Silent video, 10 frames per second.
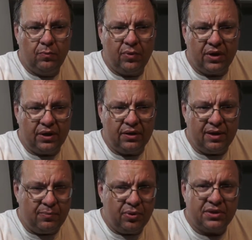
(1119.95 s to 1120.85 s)
but
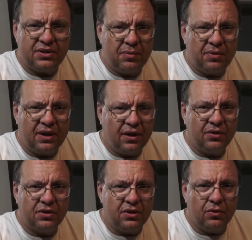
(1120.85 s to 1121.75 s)
they put something
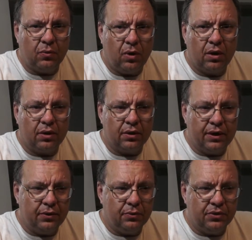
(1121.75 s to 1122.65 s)
else in the water.
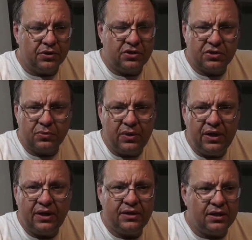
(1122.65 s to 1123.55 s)
It was
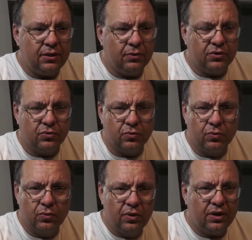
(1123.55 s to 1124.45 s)
sweet. It was
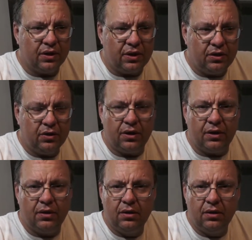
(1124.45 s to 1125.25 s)
really good.